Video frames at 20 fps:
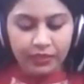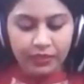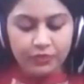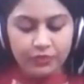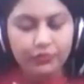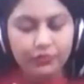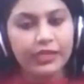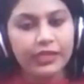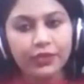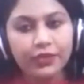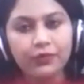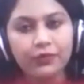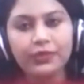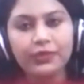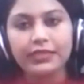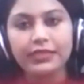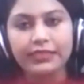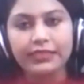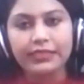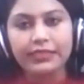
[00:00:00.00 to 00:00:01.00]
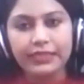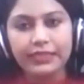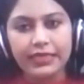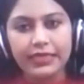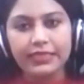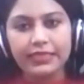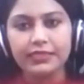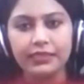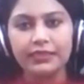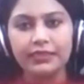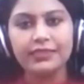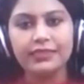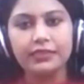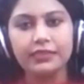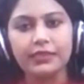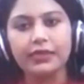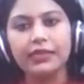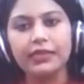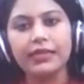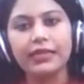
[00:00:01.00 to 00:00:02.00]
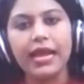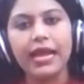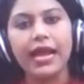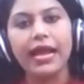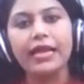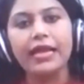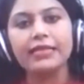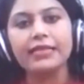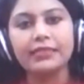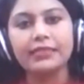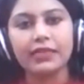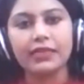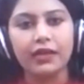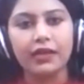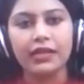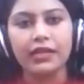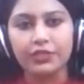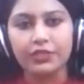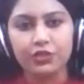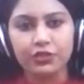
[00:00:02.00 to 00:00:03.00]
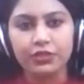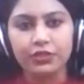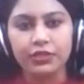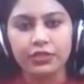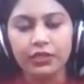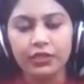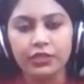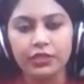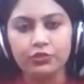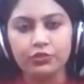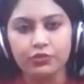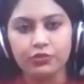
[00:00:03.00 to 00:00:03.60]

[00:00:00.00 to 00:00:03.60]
So they knew that, yes, this girl has the courage to